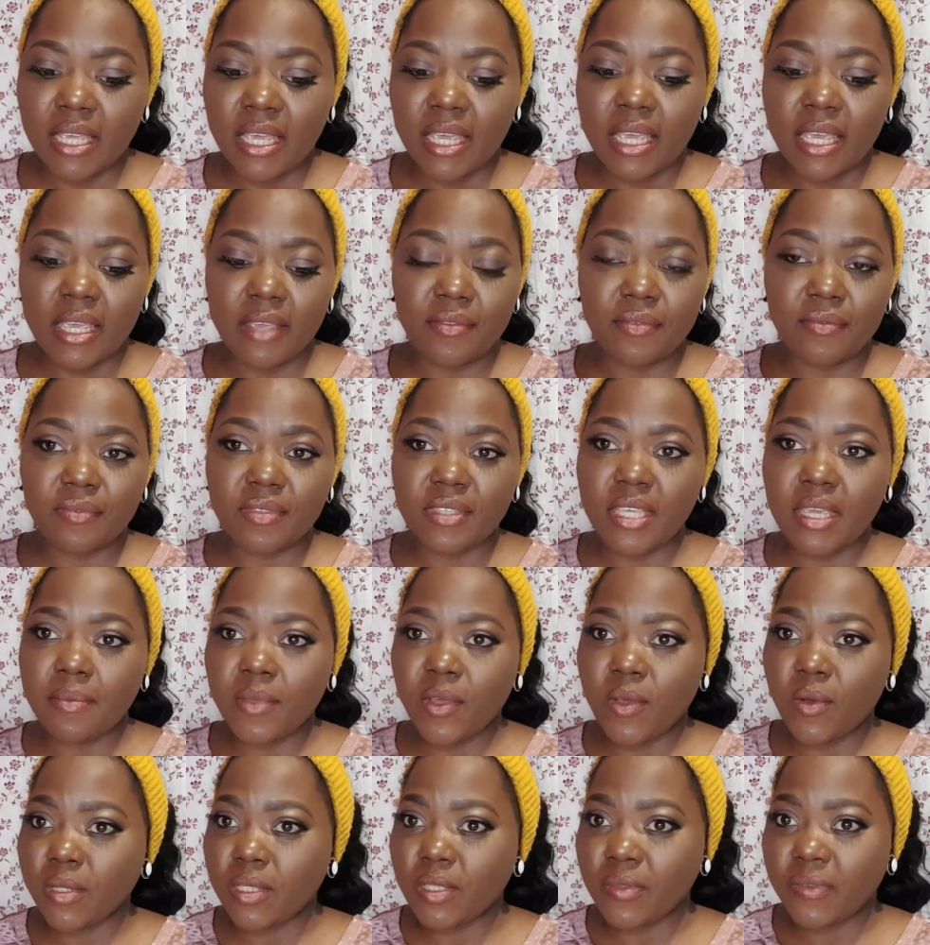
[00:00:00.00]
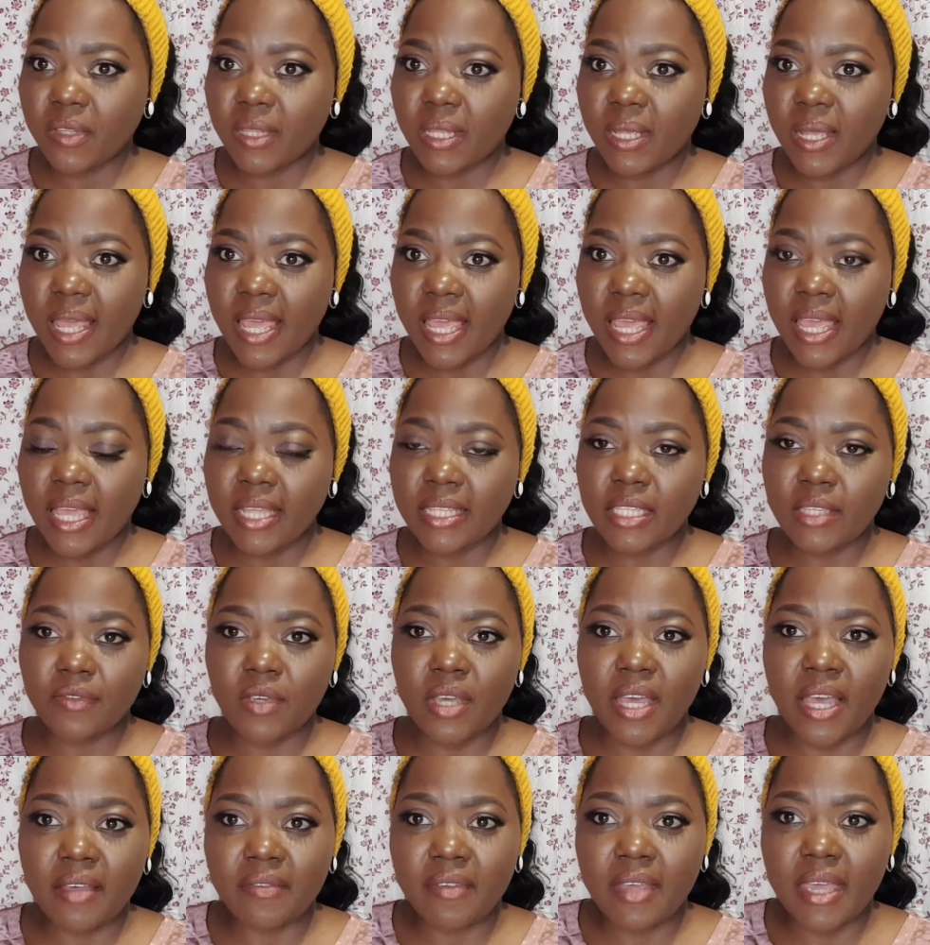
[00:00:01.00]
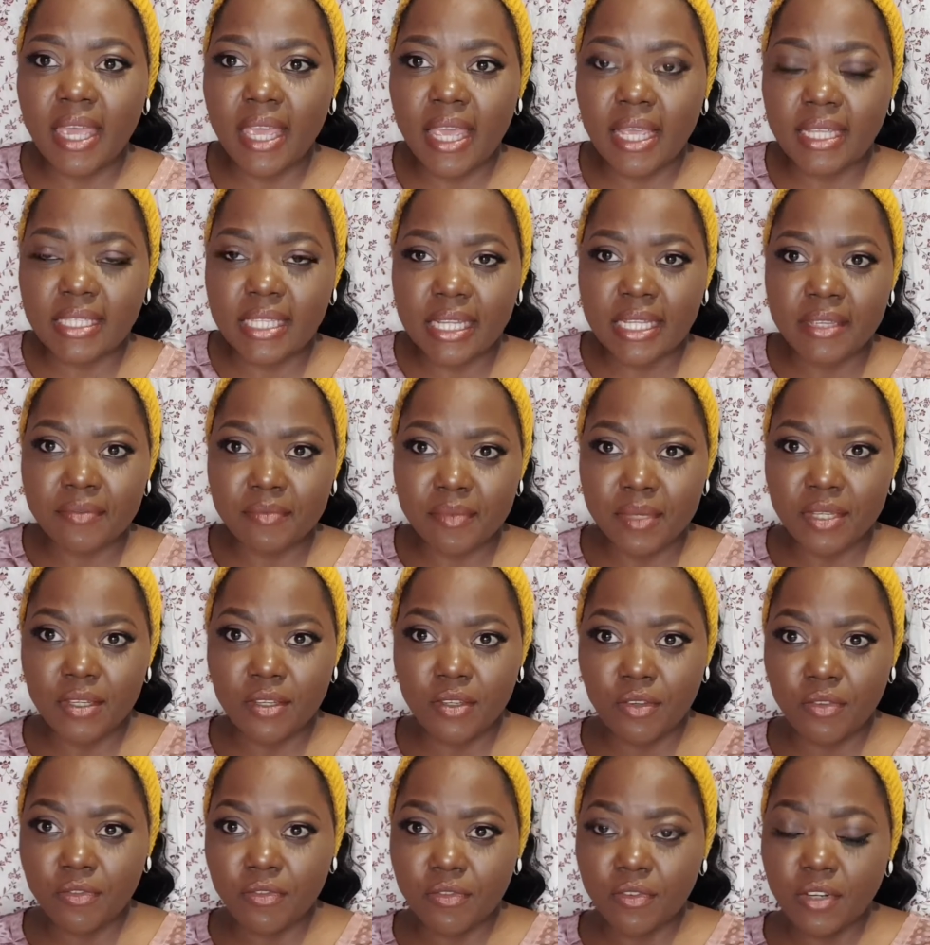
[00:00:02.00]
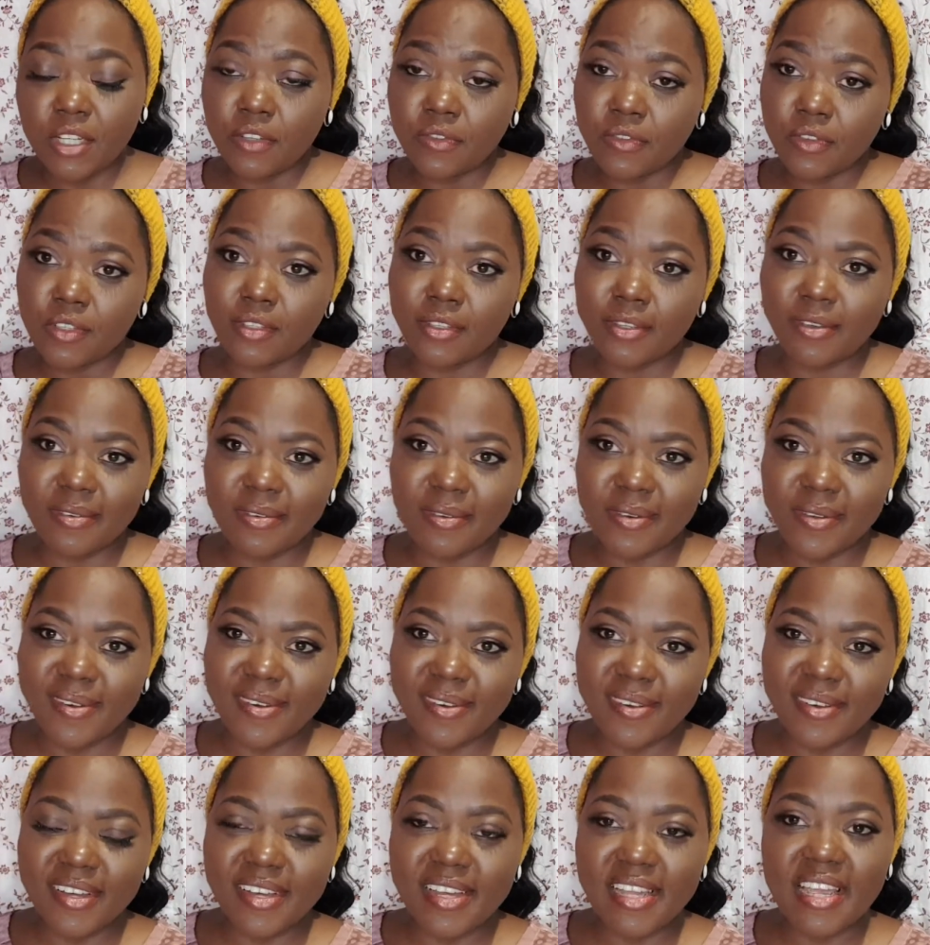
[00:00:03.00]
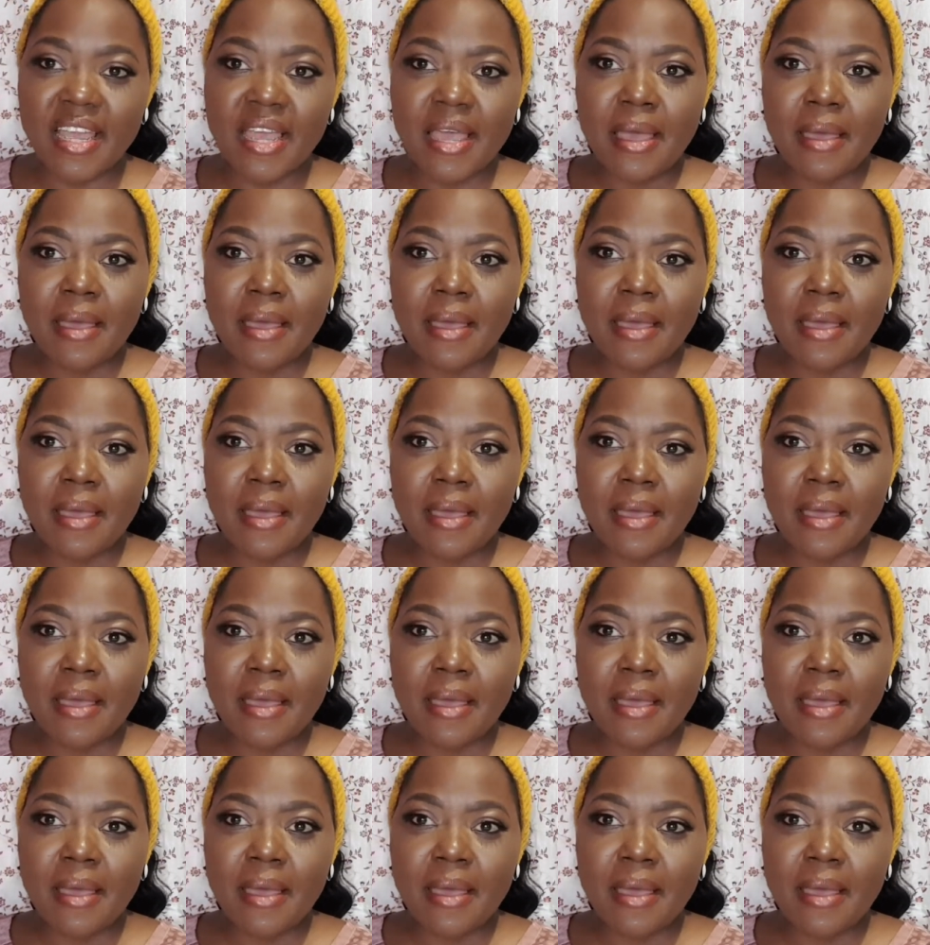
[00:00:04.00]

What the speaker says: If same goes for the eggs. If you have eggs that have been in your fridge for so long,